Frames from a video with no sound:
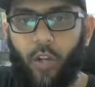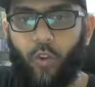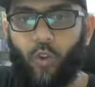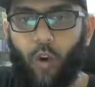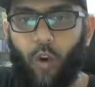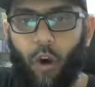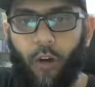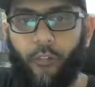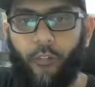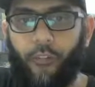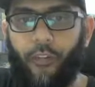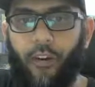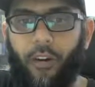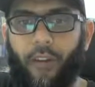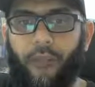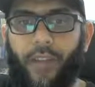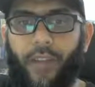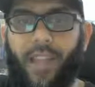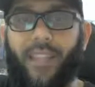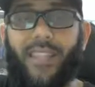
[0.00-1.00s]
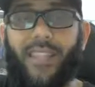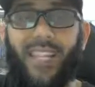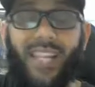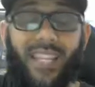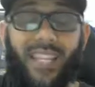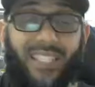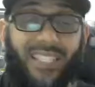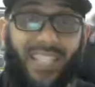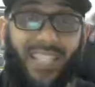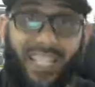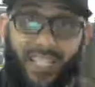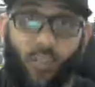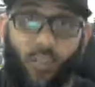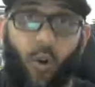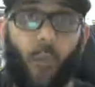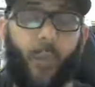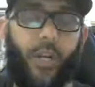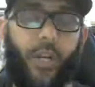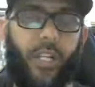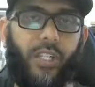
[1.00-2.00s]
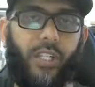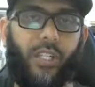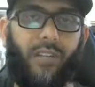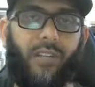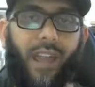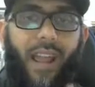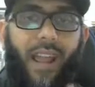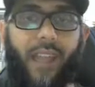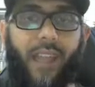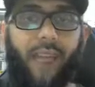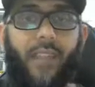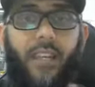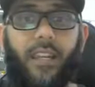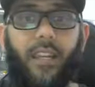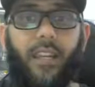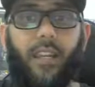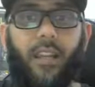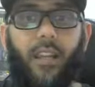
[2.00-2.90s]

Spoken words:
to offer where there's less competition, rather than